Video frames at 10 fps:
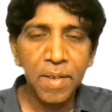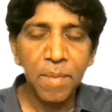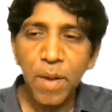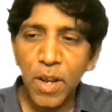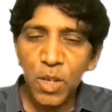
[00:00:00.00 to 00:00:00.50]

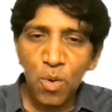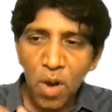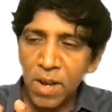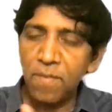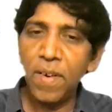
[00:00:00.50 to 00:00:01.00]
Because the
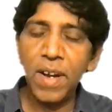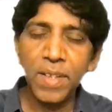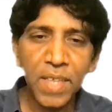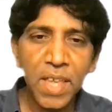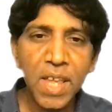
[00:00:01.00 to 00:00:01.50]
quantum field
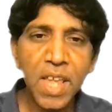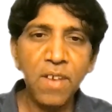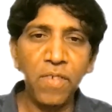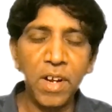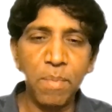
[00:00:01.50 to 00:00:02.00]
is saying
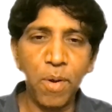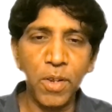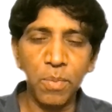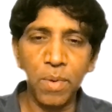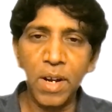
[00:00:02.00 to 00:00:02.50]
infinite
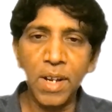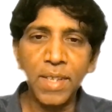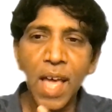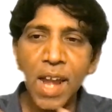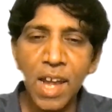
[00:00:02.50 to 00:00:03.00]
possibilities,
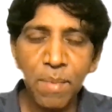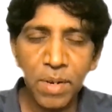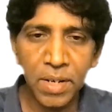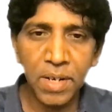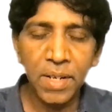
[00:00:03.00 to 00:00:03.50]

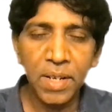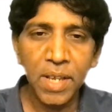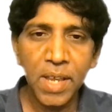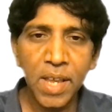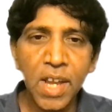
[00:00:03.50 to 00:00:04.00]
unlimited.
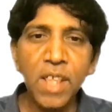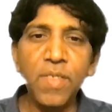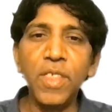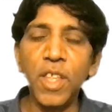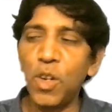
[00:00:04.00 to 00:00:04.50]

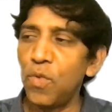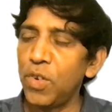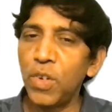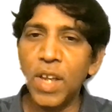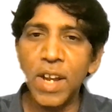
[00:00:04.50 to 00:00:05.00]
Anything that you
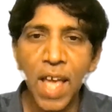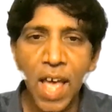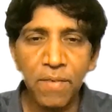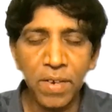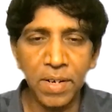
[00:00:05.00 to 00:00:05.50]
wish, you can
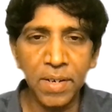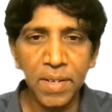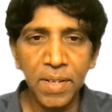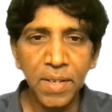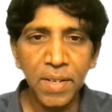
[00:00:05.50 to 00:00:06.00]
have it.
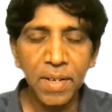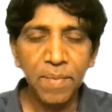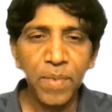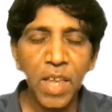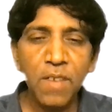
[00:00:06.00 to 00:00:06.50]

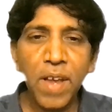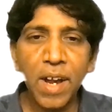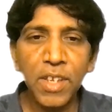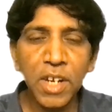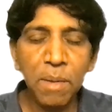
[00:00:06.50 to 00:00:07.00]
In
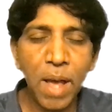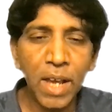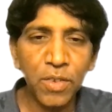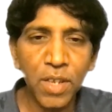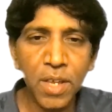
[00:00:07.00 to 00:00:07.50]
fact, Richard
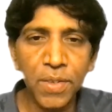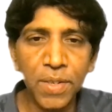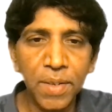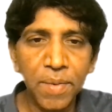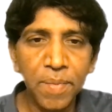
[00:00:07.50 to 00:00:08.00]
Bach
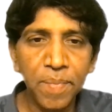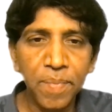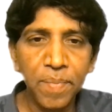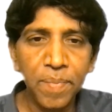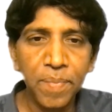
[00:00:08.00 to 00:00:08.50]
says
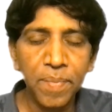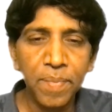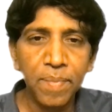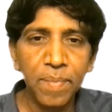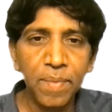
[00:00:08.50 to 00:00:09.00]

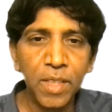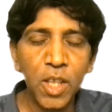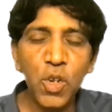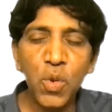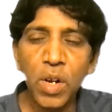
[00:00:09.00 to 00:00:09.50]

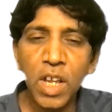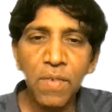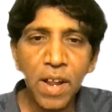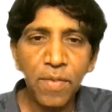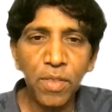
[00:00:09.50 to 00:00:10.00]
that you are
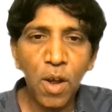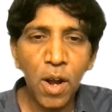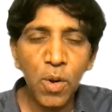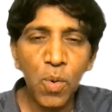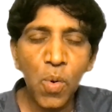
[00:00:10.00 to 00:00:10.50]
given a
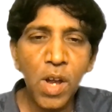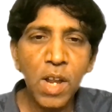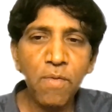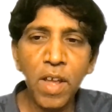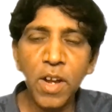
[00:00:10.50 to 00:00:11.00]
thought
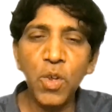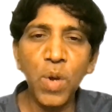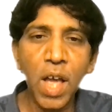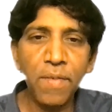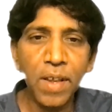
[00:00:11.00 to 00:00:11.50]
only when you
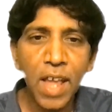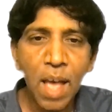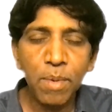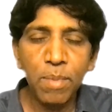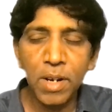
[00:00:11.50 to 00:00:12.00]
have the
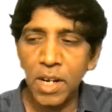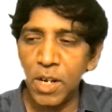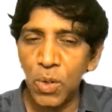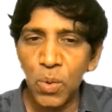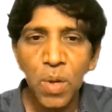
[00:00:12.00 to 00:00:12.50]
capability
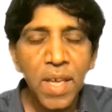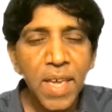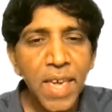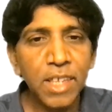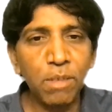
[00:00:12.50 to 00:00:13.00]
to
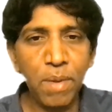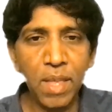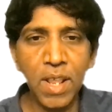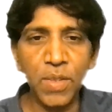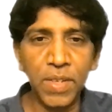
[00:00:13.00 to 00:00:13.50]

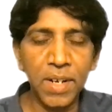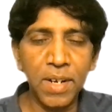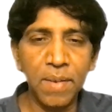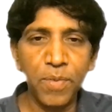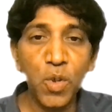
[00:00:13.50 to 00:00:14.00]
experience
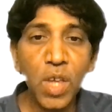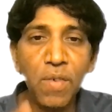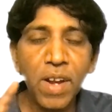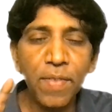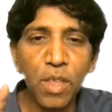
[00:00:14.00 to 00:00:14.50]
it. You're
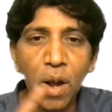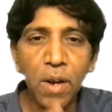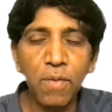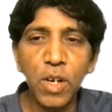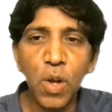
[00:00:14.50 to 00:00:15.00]
given a
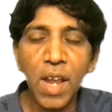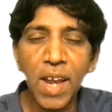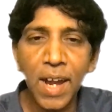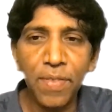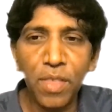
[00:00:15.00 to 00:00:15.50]
thought, we're talking
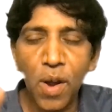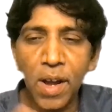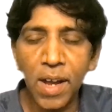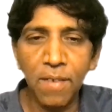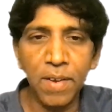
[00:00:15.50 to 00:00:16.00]
at a
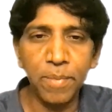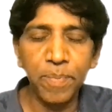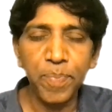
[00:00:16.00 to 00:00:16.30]
thought level.